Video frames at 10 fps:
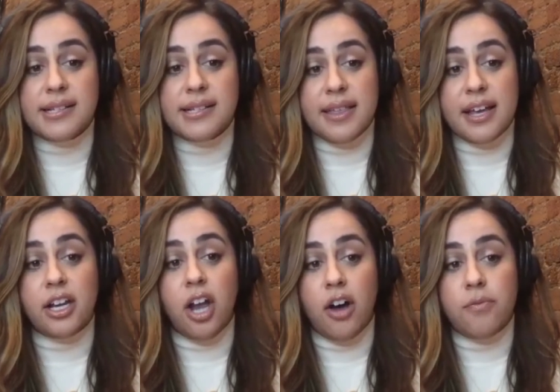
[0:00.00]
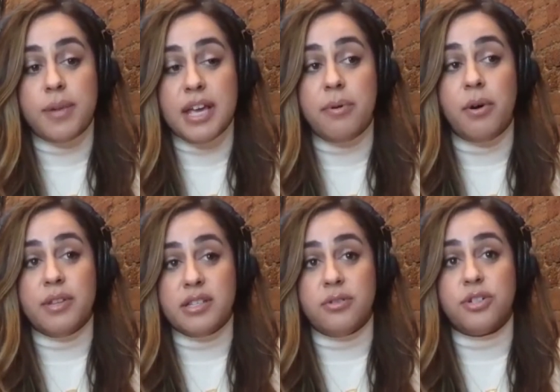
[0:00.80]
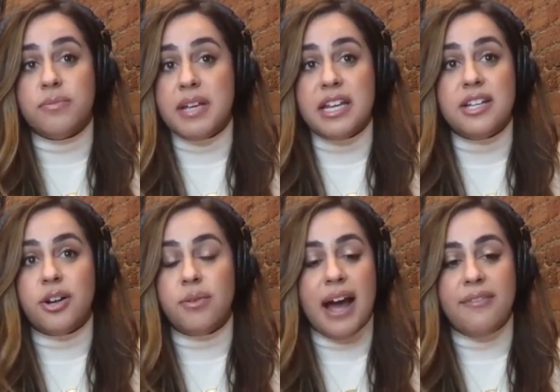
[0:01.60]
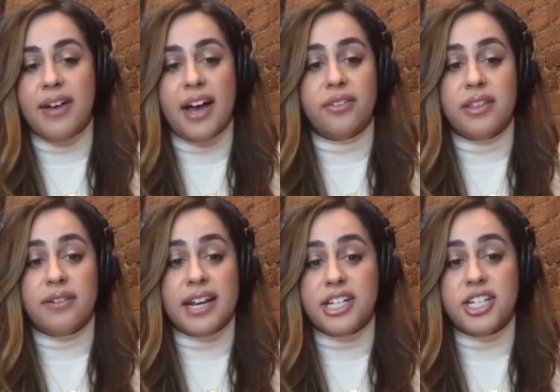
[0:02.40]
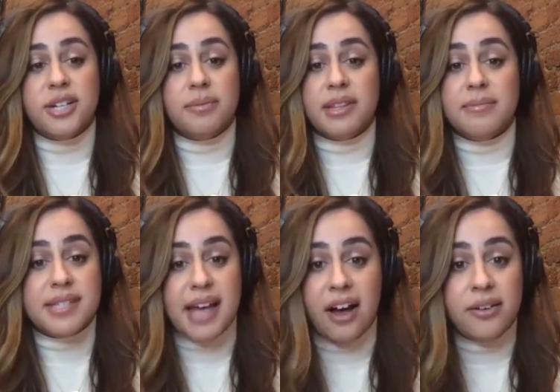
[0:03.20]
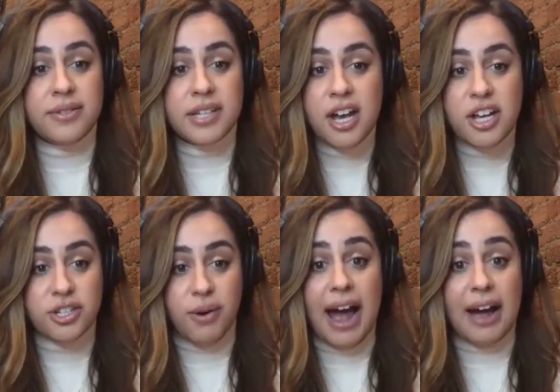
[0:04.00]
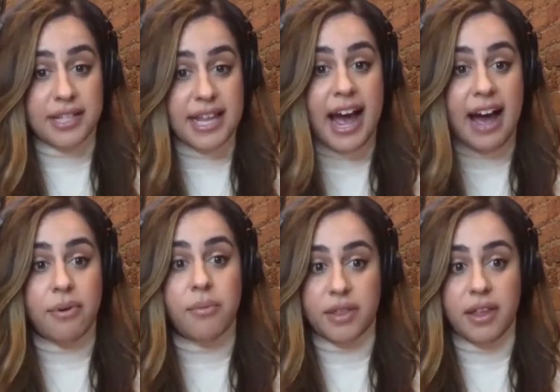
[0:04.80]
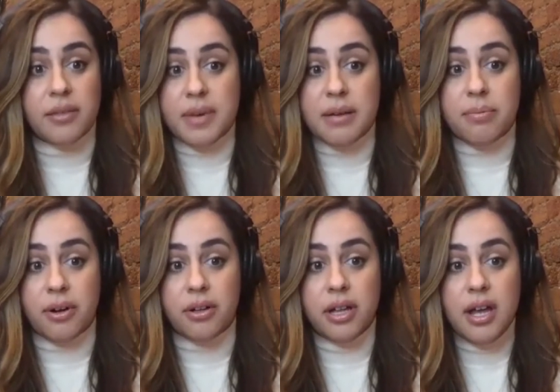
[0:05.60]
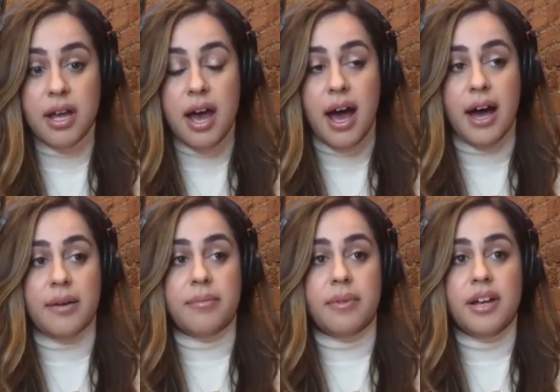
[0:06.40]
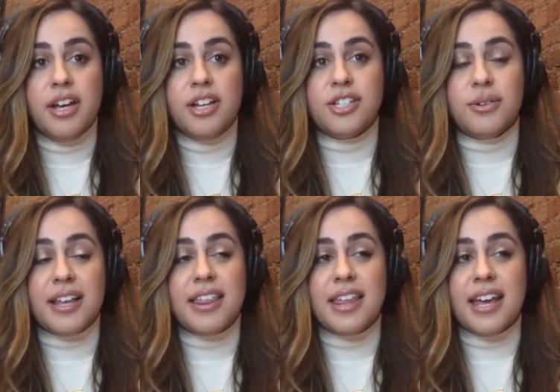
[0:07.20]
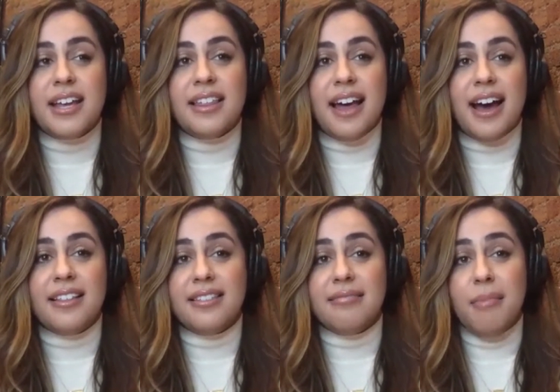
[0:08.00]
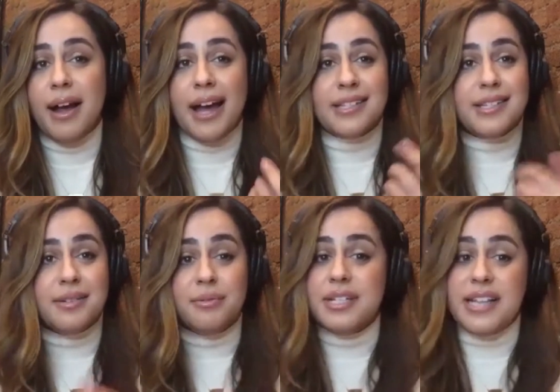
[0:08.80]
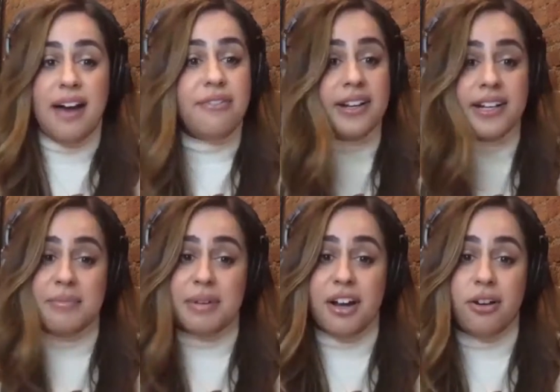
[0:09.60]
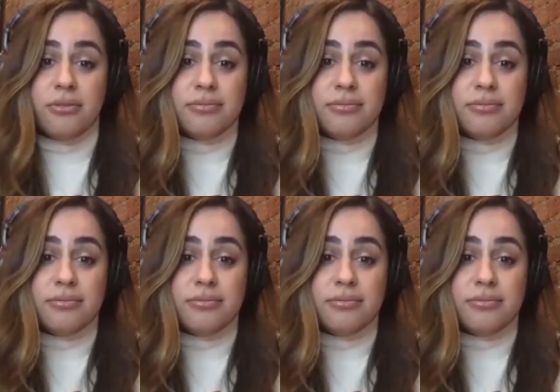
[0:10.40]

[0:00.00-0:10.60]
Because I think a lot of people with social media don't have a healthy relationship with themselves. So how do they have one with other people? So I think that my answer would definitely be no.